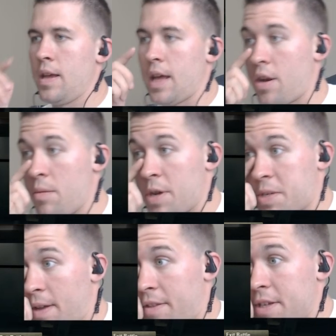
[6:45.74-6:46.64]
I don't know much
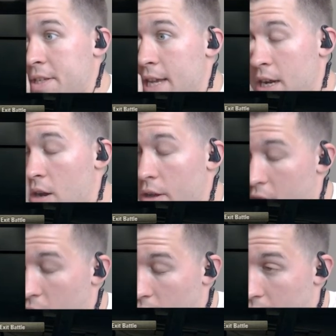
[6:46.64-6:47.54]
about this thing. All I
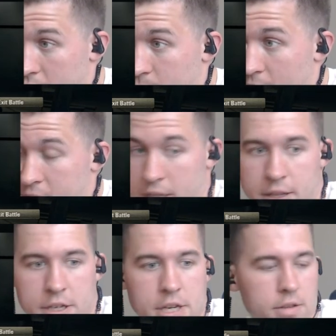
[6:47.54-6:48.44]
know it is basically the
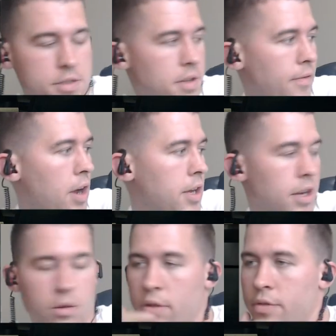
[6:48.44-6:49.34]
Czechoslovakian
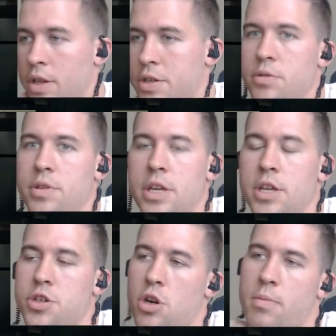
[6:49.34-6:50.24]
equivalent to the
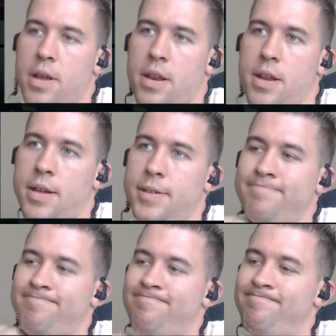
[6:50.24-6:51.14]
German.
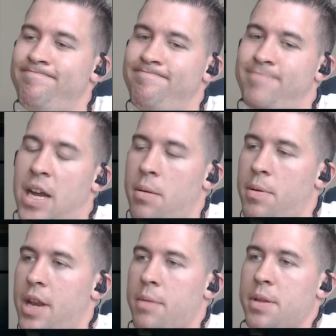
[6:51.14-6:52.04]
I can't remember
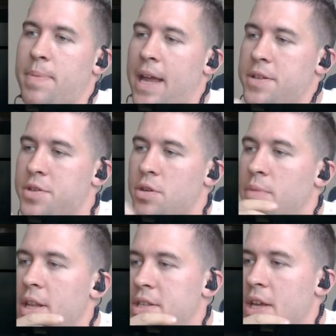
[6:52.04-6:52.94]
the name of the Panzer,
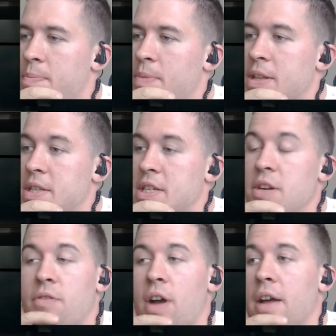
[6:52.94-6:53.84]
but it's a tier
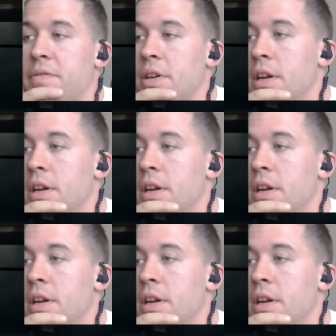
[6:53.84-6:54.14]
5.